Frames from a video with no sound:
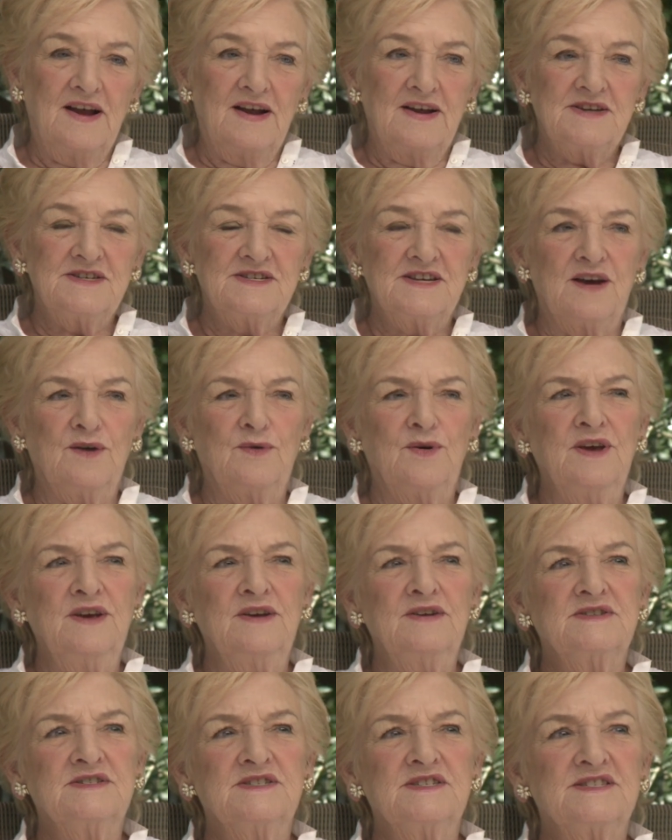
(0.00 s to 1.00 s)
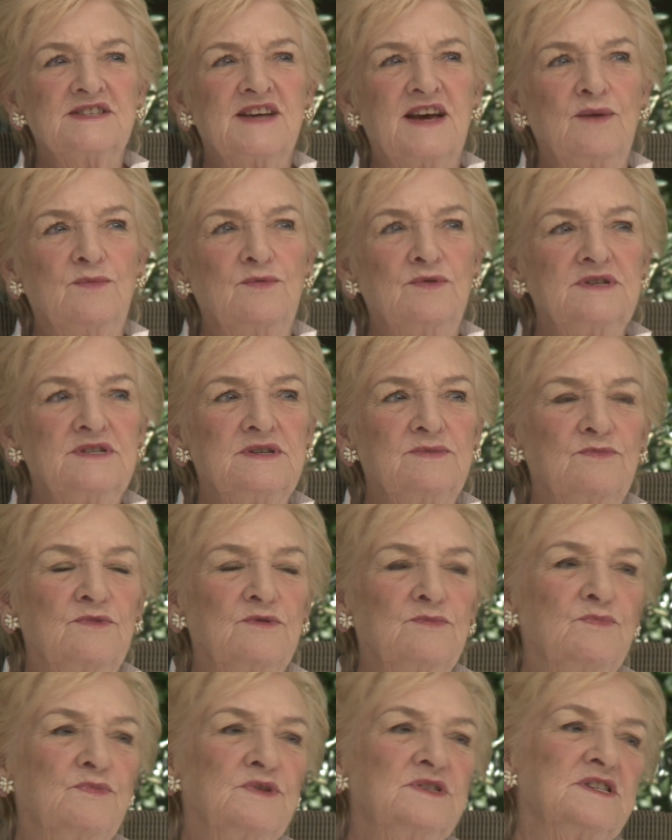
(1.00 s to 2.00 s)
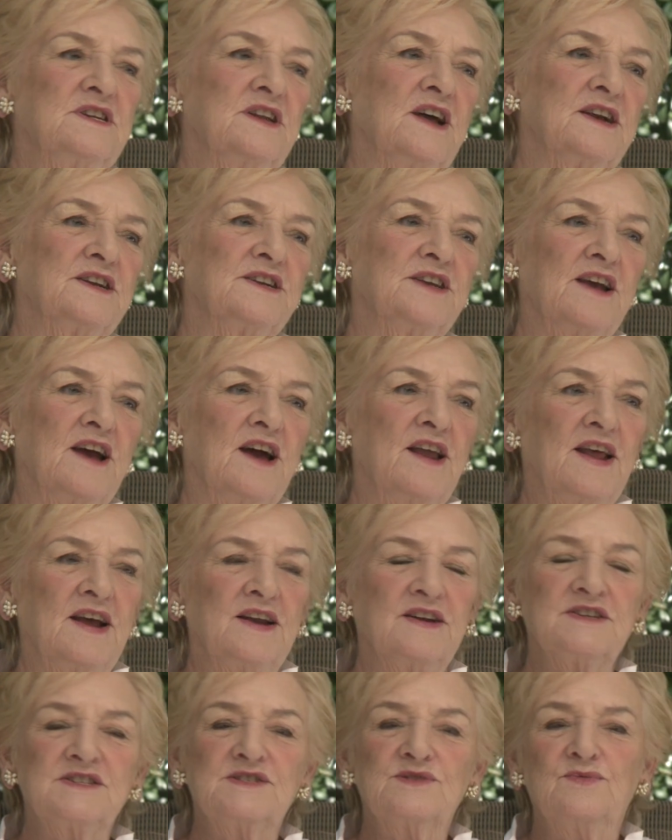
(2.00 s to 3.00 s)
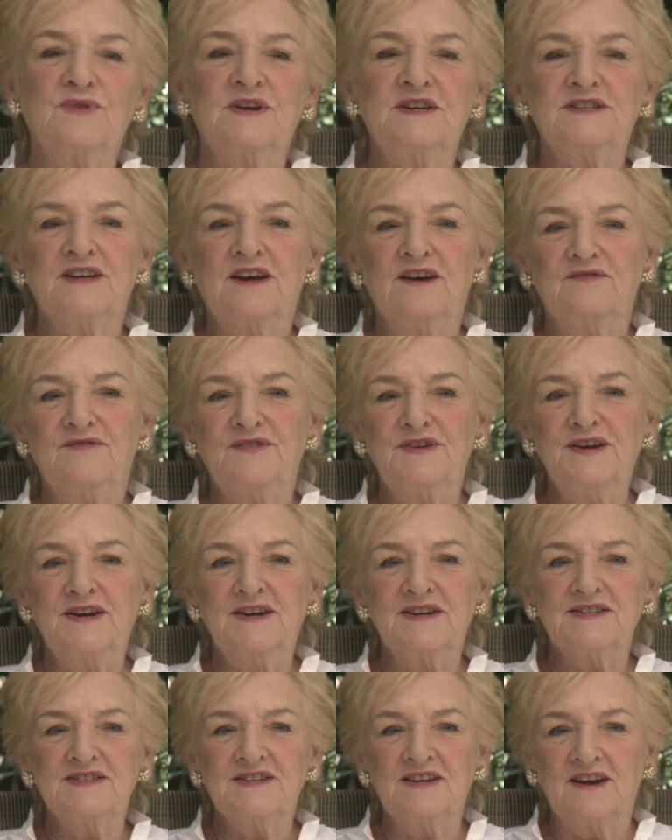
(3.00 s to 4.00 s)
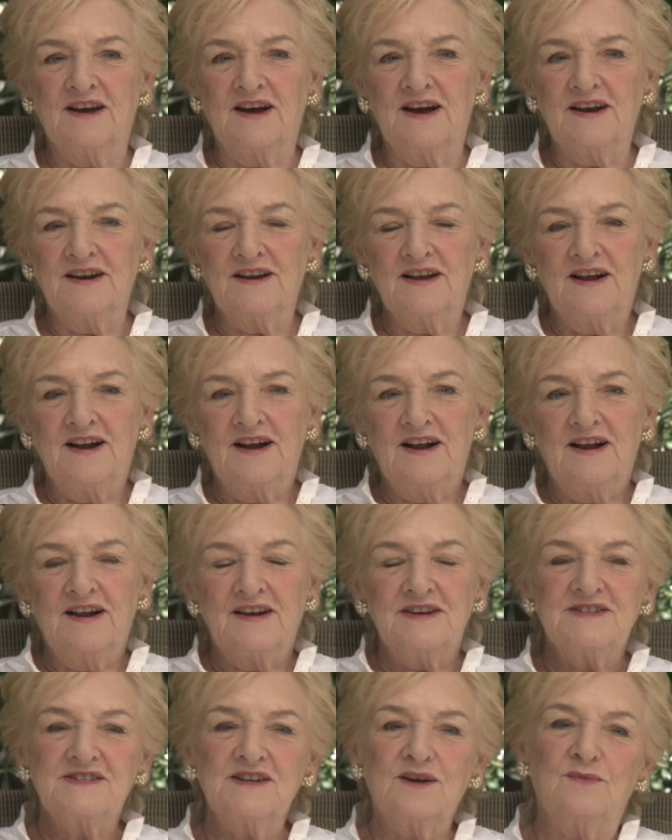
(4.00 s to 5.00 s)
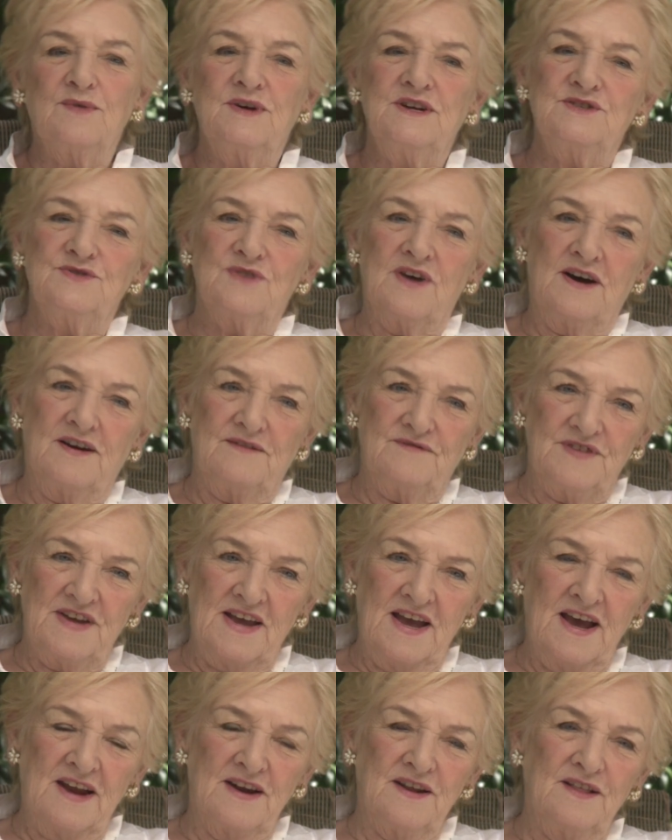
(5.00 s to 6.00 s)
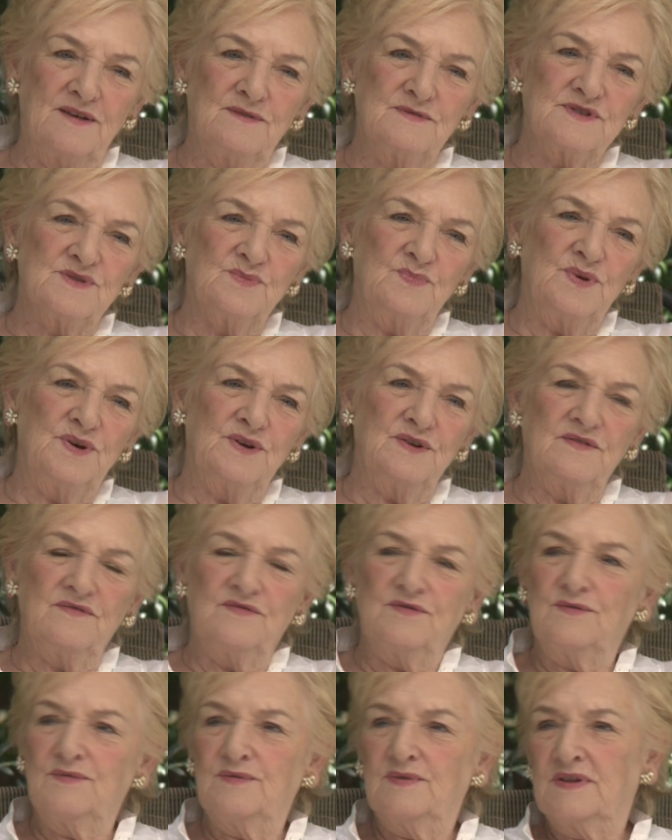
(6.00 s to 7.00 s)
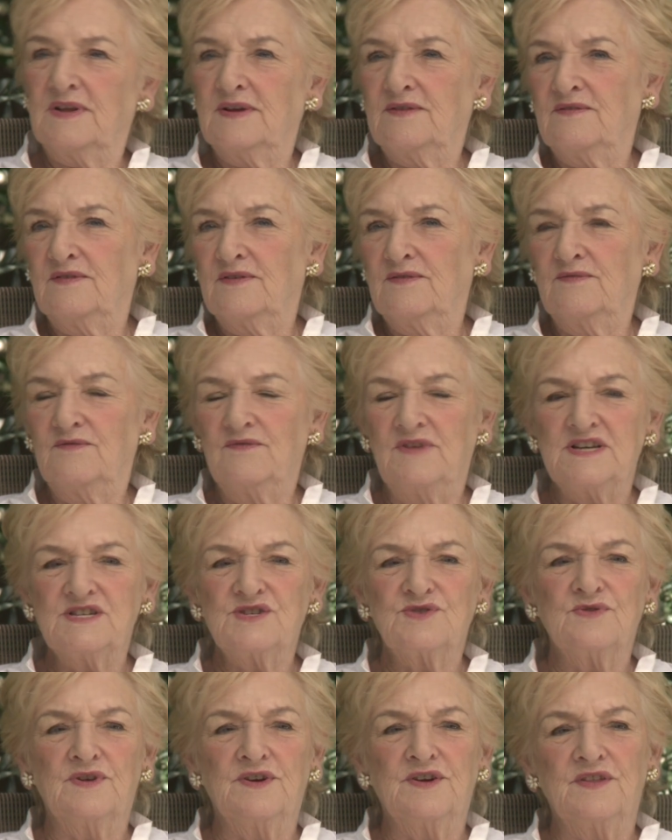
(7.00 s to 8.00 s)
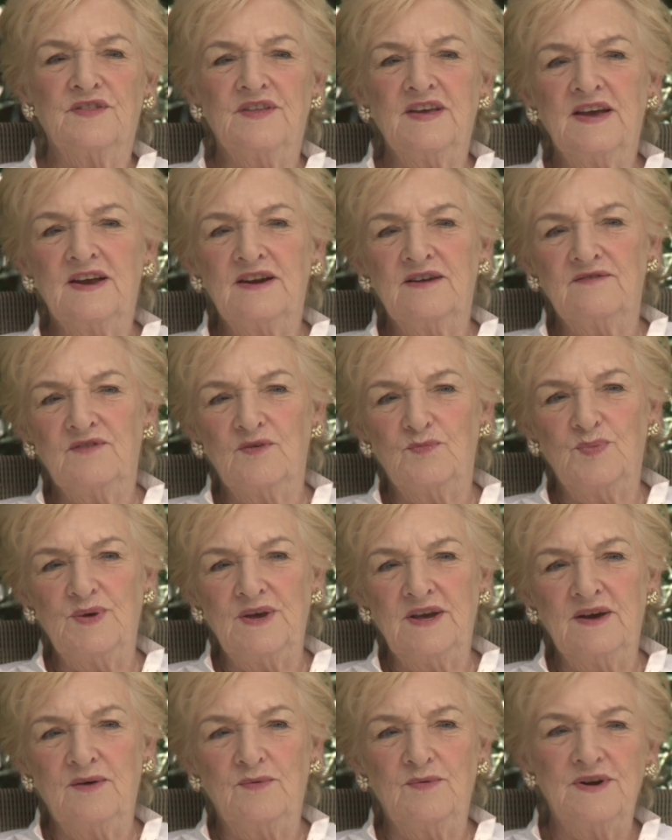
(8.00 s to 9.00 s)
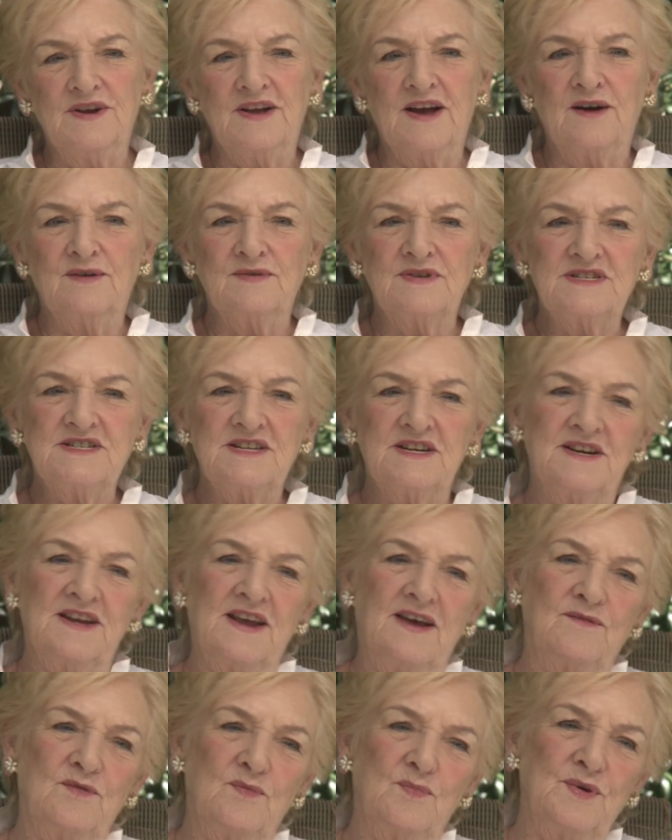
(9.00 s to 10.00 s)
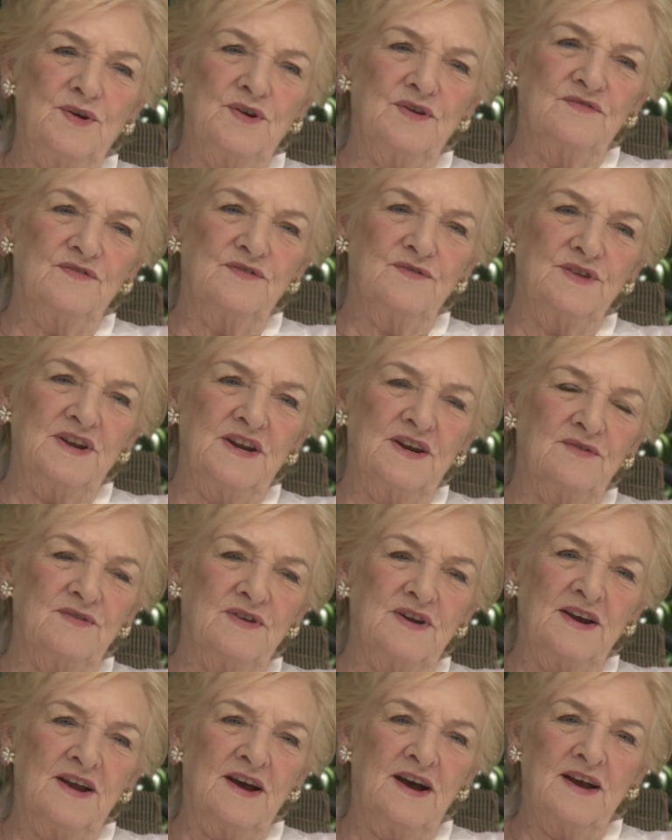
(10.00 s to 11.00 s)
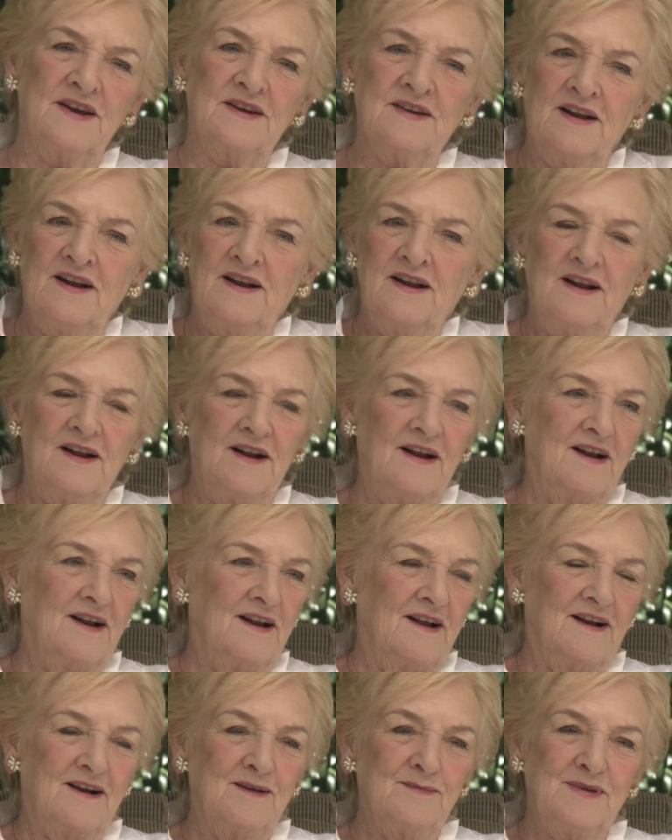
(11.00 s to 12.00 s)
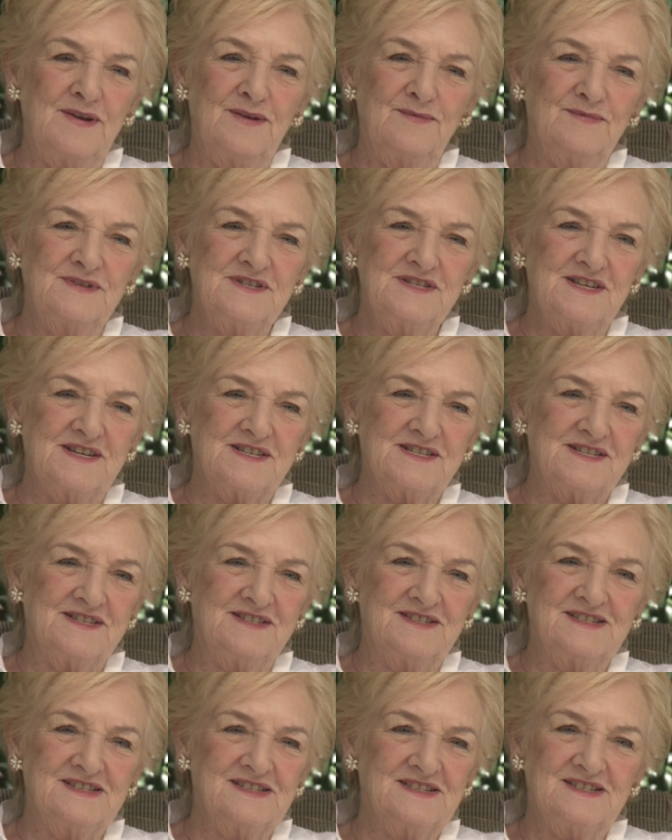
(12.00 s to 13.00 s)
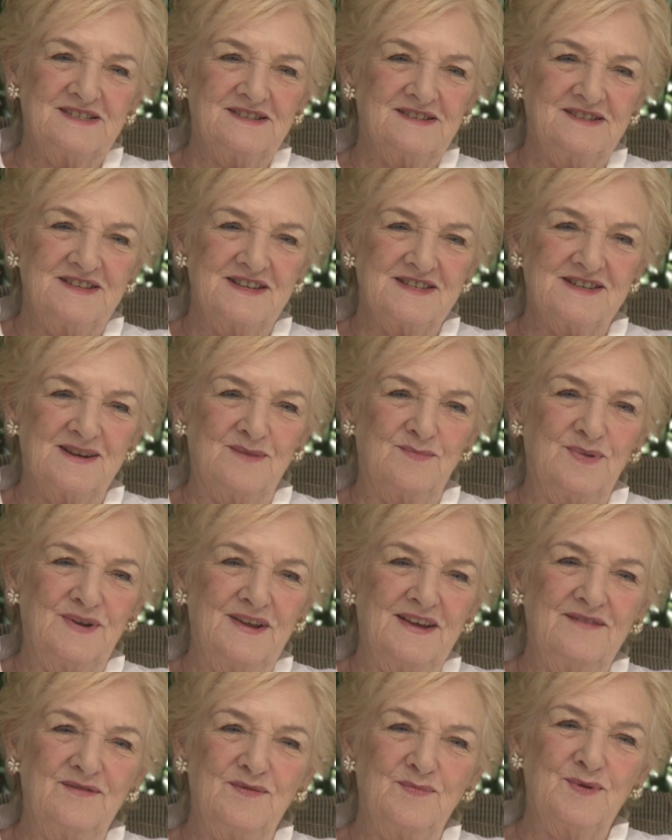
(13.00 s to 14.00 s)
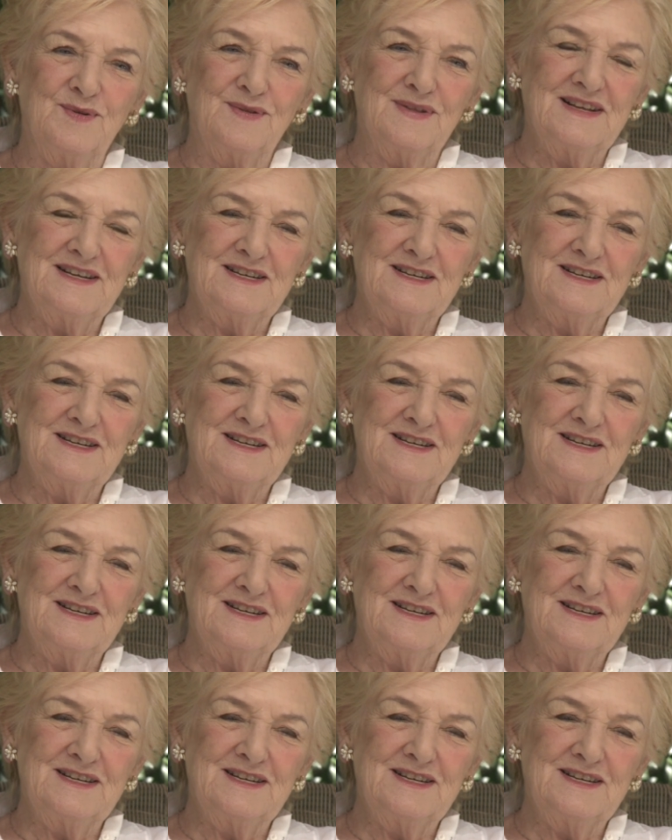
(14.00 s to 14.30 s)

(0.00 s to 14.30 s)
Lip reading: So he used to say, would you like to go down to Sorrento for dinner tonight? So we'd drive down, and there was a beautiful restaurant at the end of the pier. We'd go and sit and have a beautiful dinner at night. It was just unbelievable.